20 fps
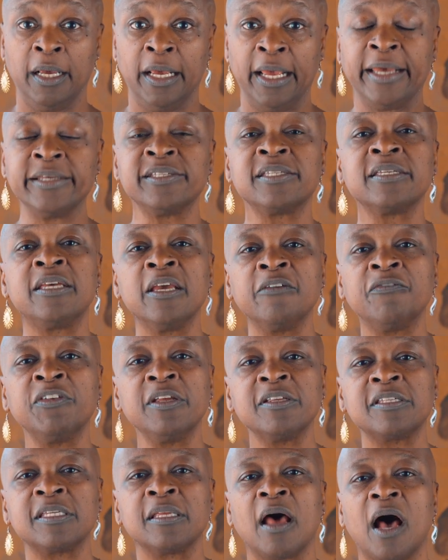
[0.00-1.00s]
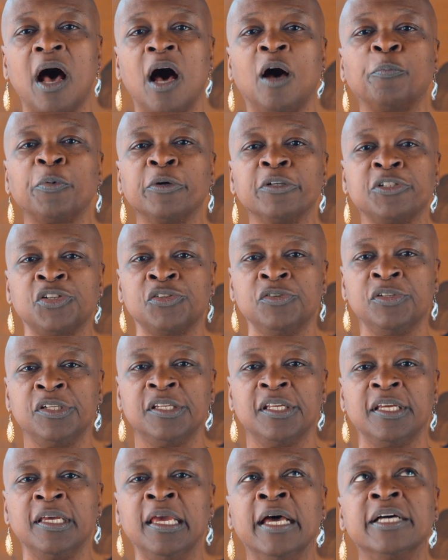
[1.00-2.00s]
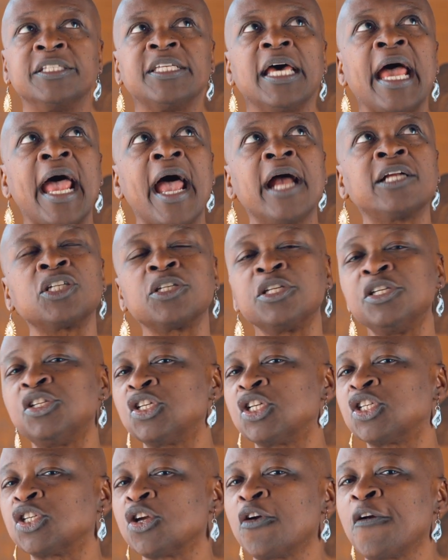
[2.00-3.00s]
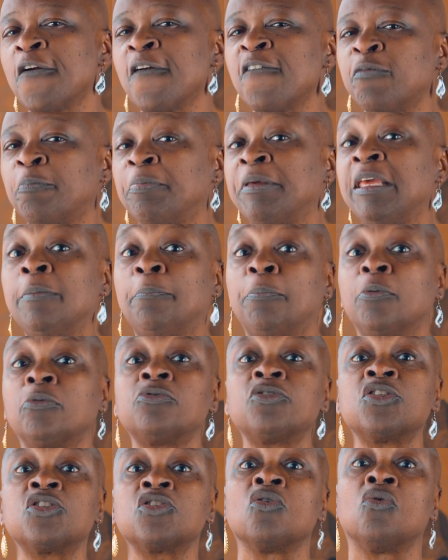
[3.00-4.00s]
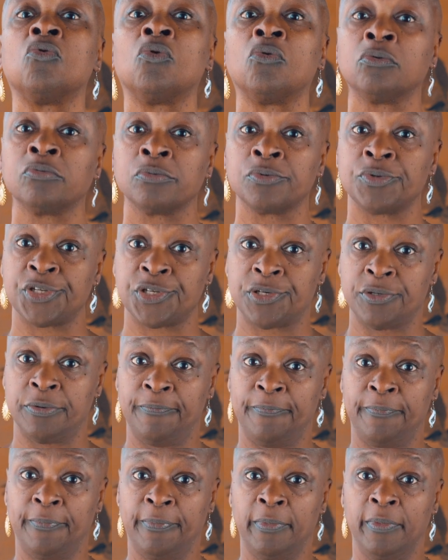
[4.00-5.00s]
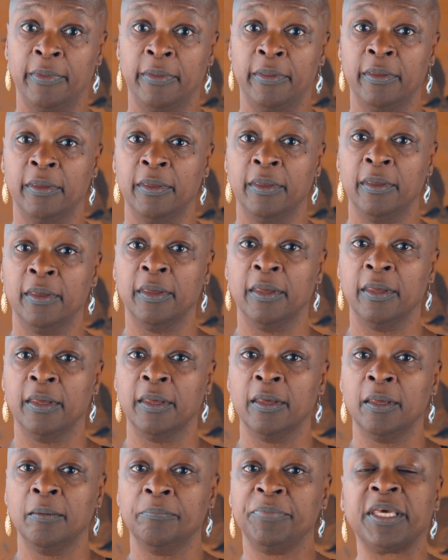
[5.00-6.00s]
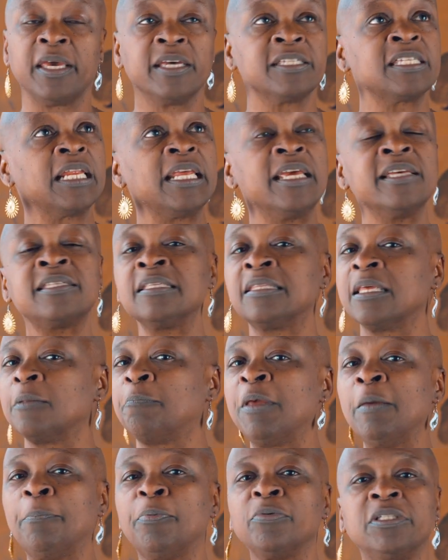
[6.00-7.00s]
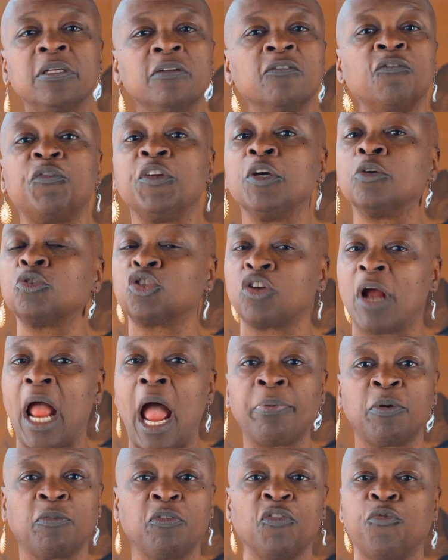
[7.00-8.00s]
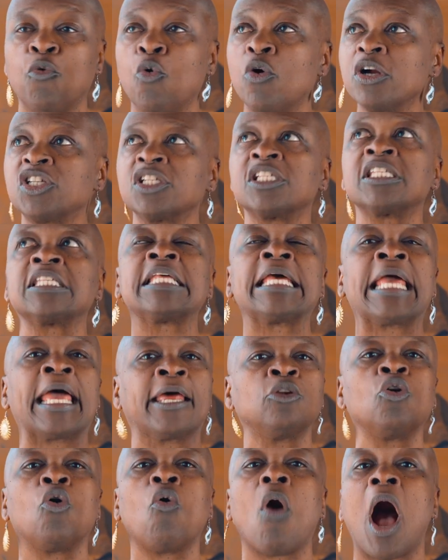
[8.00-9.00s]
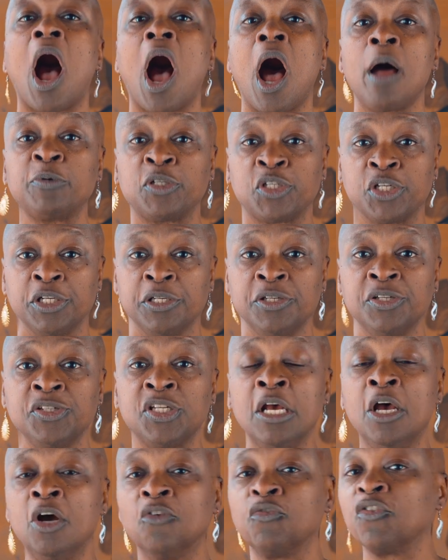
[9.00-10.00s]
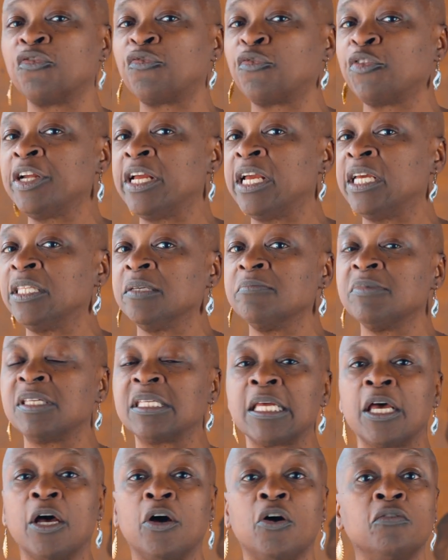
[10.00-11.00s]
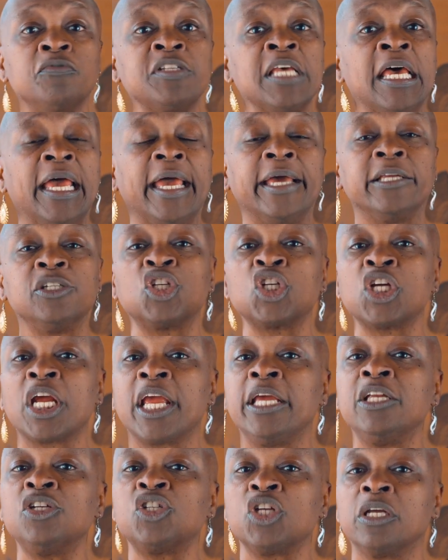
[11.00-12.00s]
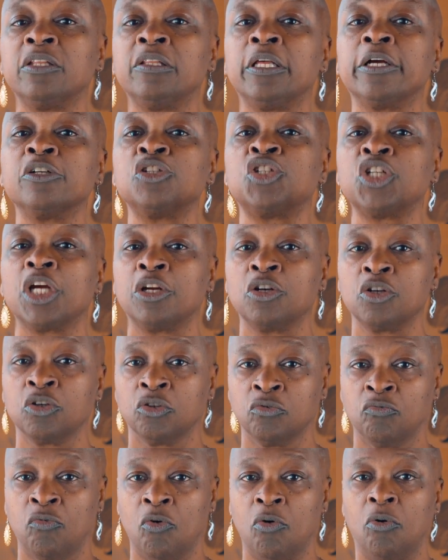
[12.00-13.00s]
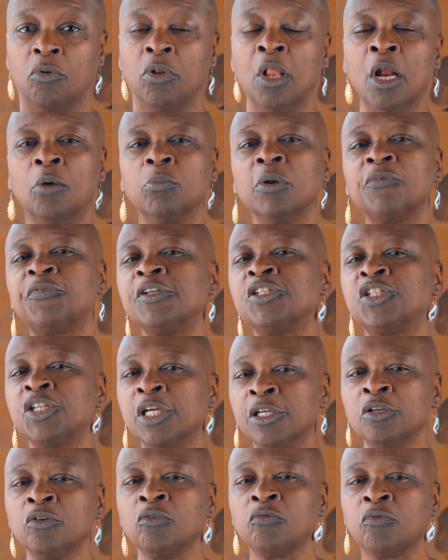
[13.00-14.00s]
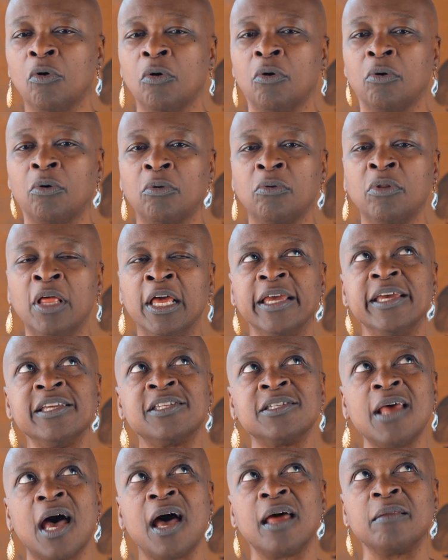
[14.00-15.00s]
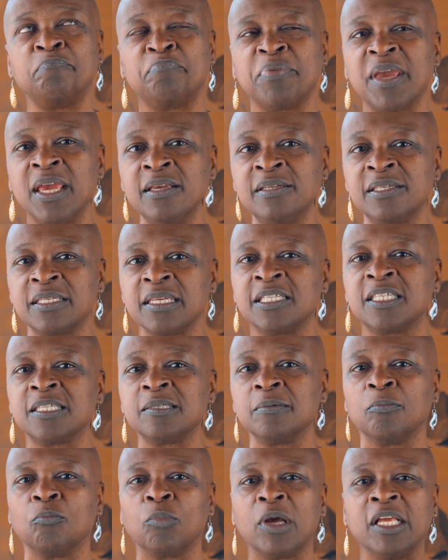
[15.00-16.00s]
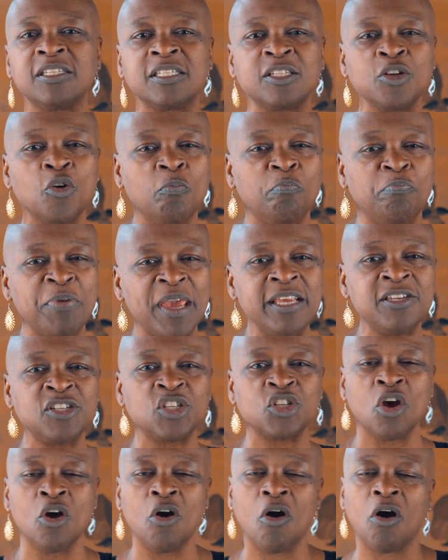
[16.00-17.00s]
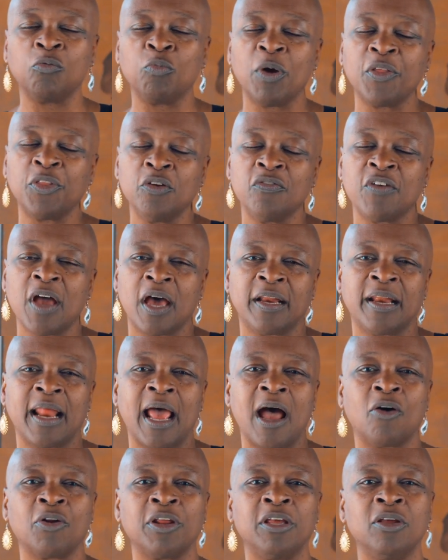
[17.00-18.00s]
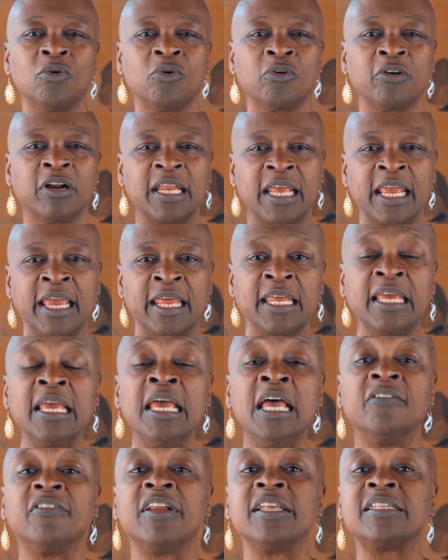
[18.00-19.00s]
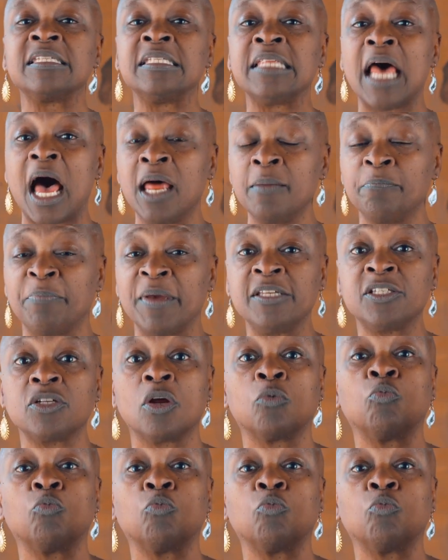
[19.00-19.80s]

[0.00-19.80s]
has given us an opportunity to actually serve people's souls. Because it isn't that people didn't feel trapped before, it's just that they had no options for freeing themselves and changing their gender role. But the gender role is not based, it's still based on whether you've got an outie or an innie, but it's not based